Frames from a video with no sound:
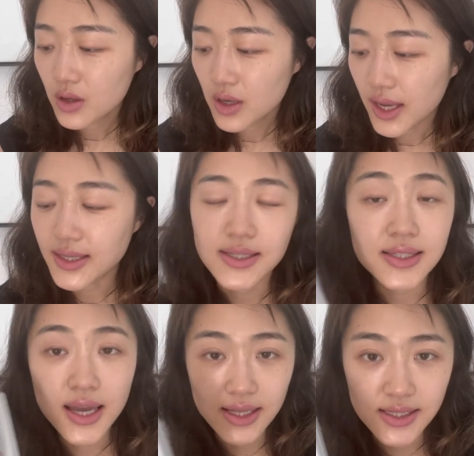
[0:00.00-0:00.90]
It is
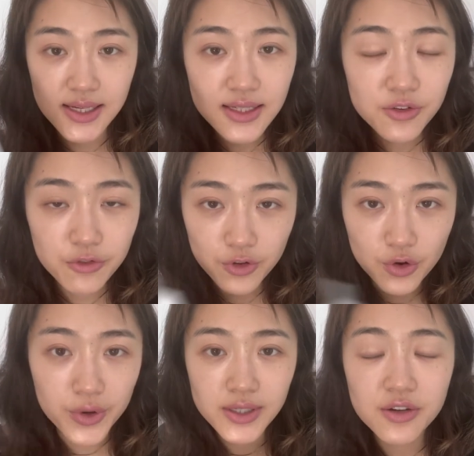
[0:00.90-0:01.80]
tinted,
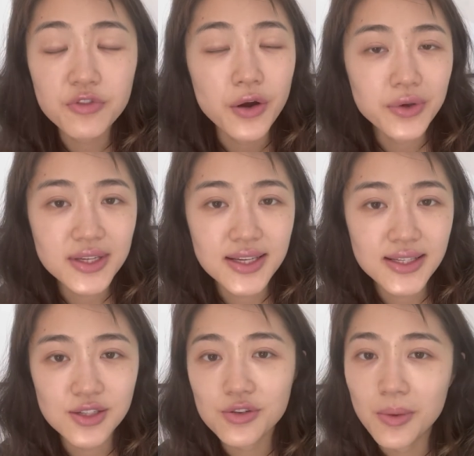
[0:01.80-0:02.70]
fluid, very
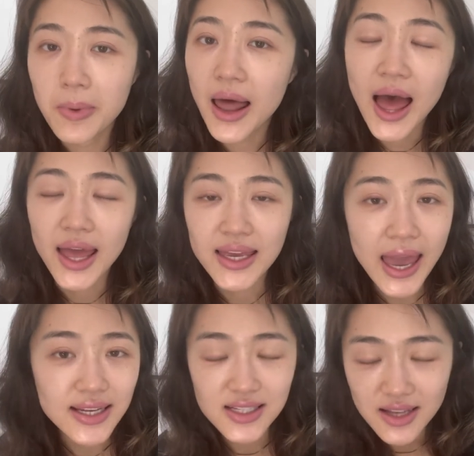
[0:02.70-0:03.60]
easy to apply.
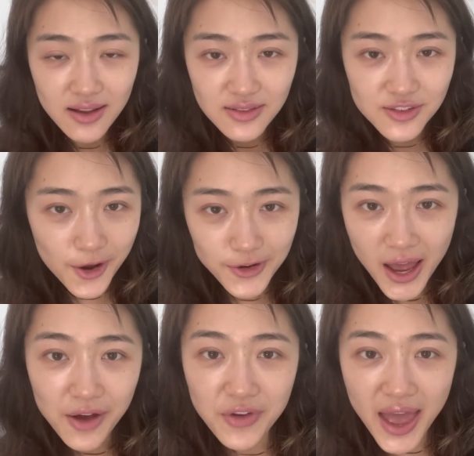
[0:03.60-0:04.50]
It does not
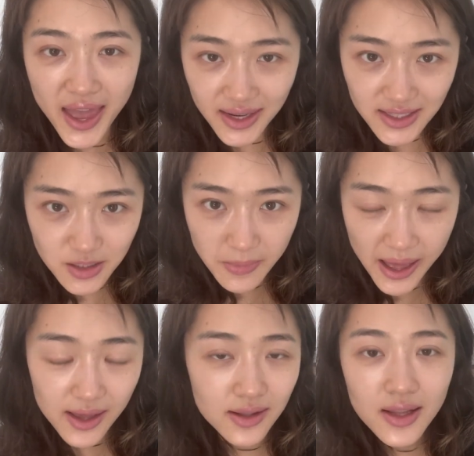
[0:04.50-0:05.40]
have any
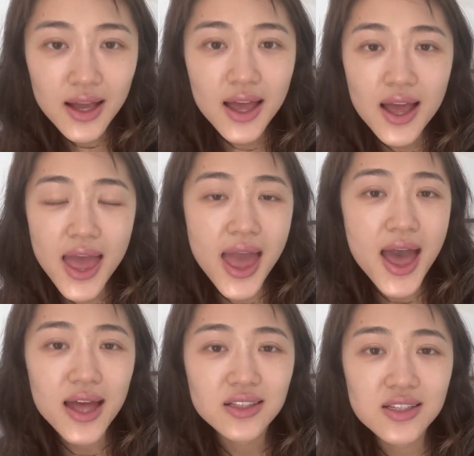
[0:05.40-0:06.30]
smile,
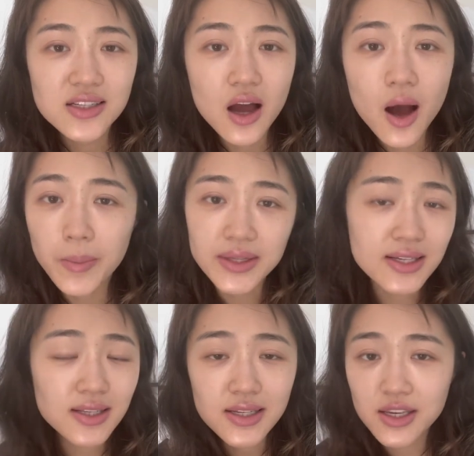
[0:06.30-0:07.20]
and it
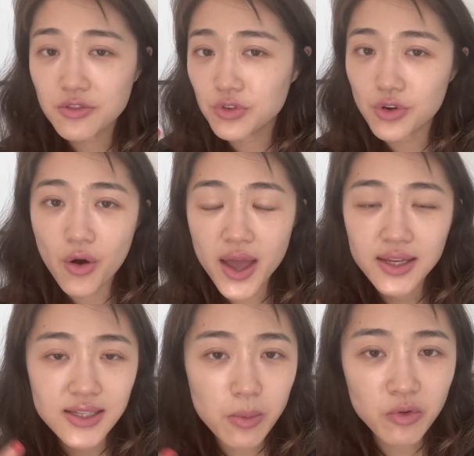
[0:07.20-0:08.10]
doesn't leave, you know,
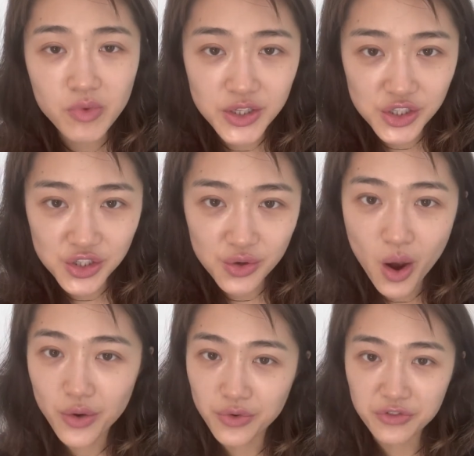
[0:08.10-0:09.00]
any type of residue
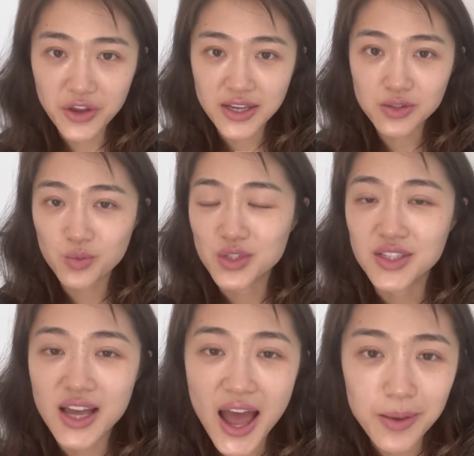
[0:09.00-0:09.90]
on your face, which
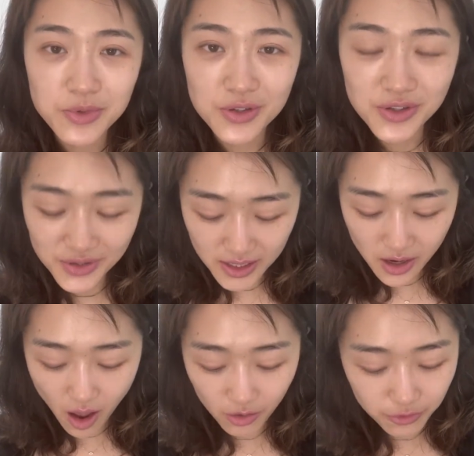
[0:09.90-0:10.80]
is I absolutely
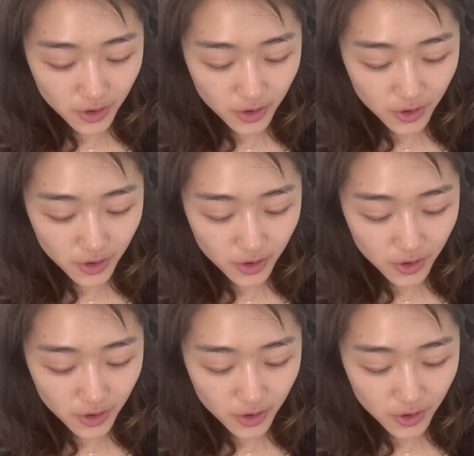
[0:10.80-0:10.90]
love.